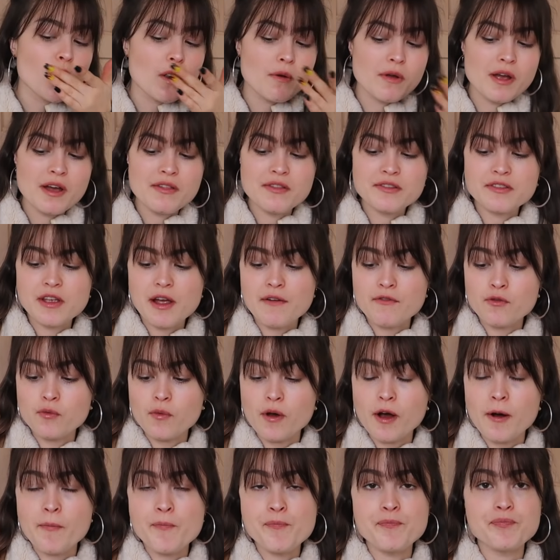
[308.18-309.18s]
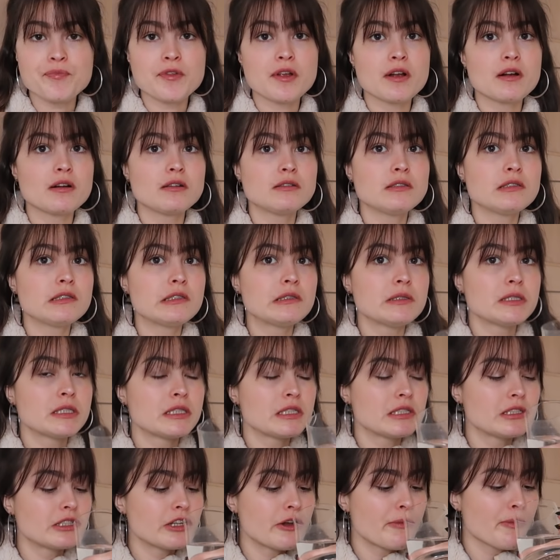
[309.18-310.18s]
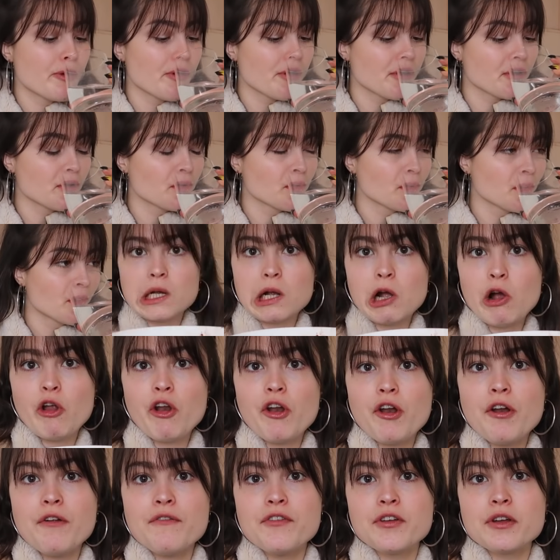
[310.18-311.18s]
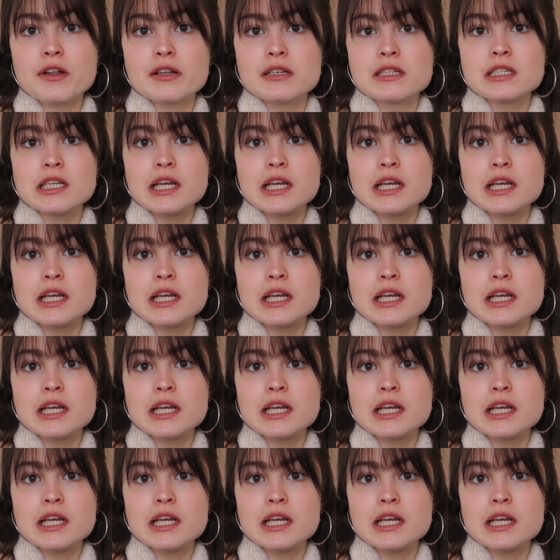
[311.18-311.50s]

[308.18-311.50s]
I'm getting this everywhere. Oh, it's just so boring. I don't know if you can